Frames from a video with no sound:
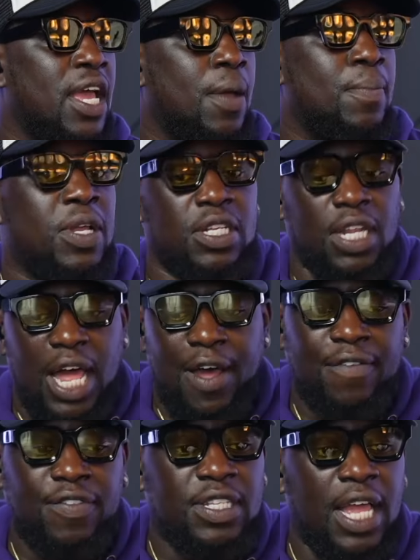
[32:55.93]
Because
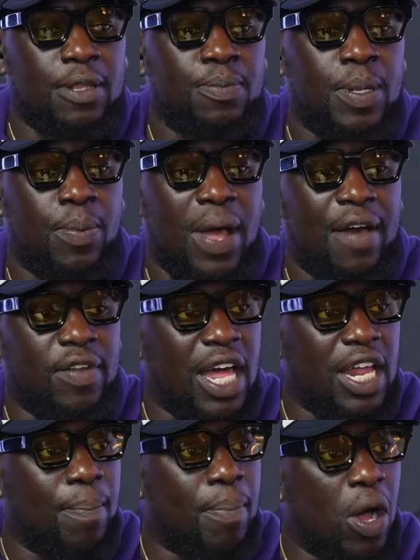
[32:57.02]
oftentimes people have a lot
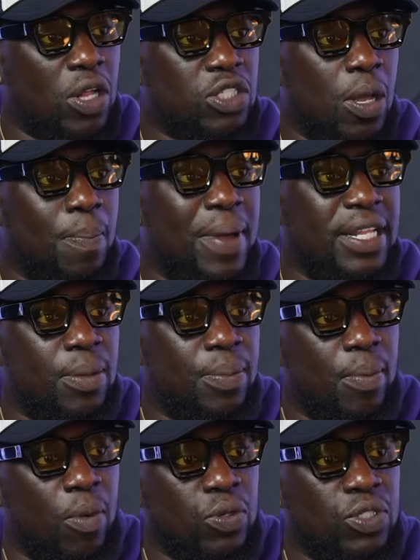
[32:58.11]
of balled up, pent up
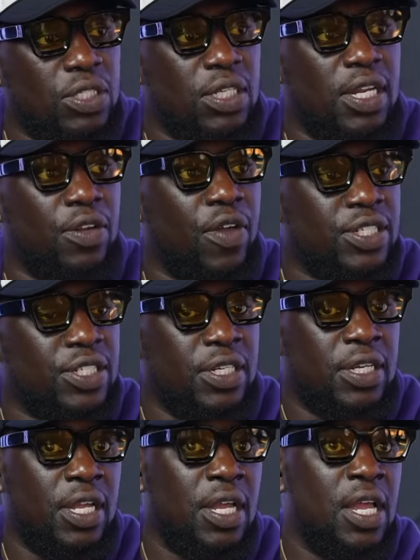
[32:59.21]
emotions and aggression,
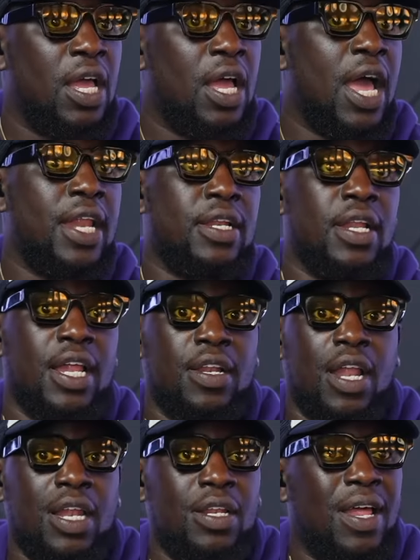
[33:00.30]
and
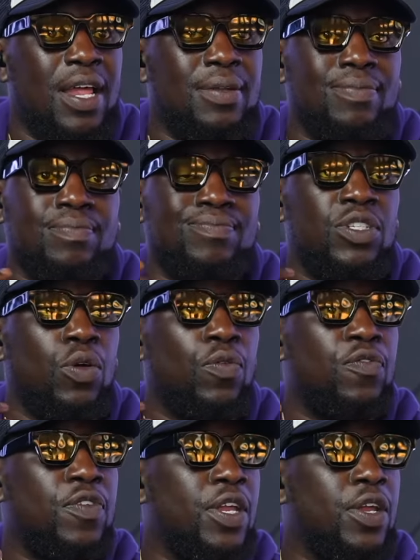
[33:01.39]

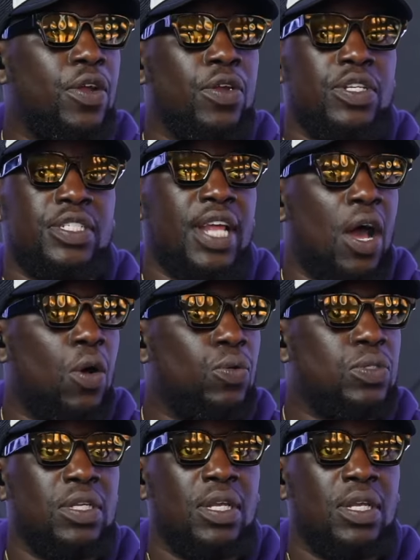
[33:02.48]
fear, doubt,